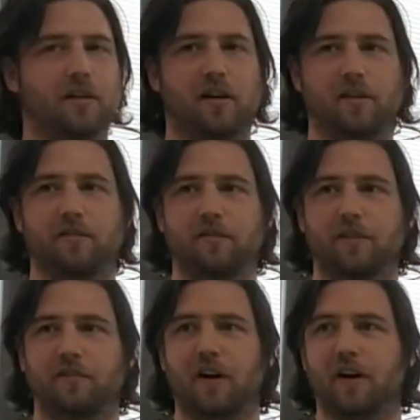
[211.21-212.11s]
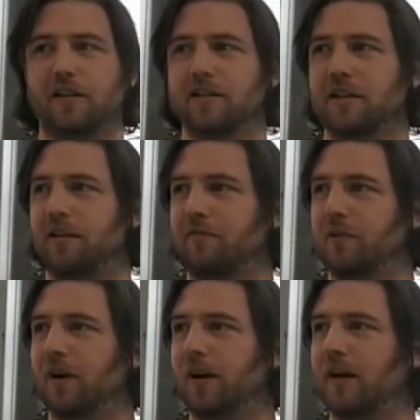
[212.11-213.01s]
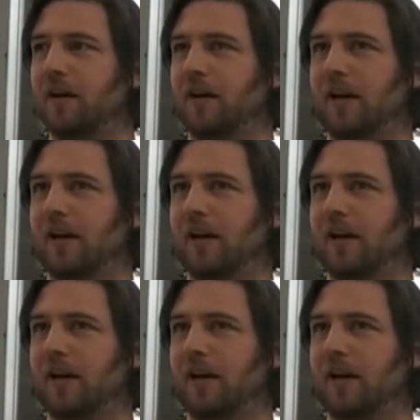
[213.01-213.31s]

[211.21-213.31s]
kind of defines everywhere